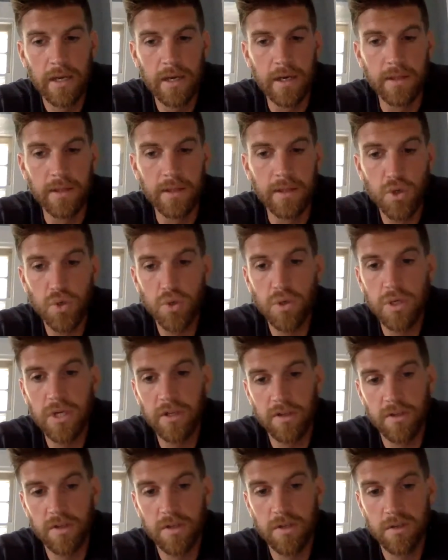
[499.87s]
And the tree
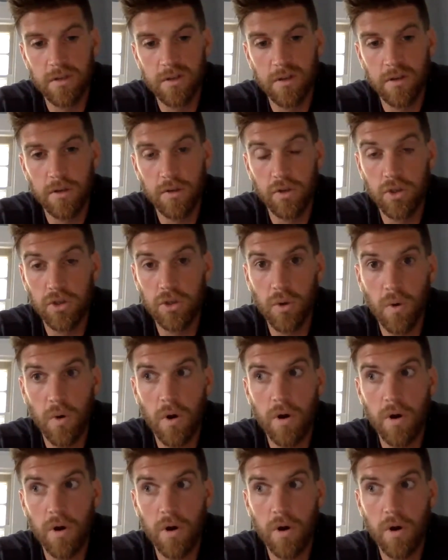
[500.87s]
is so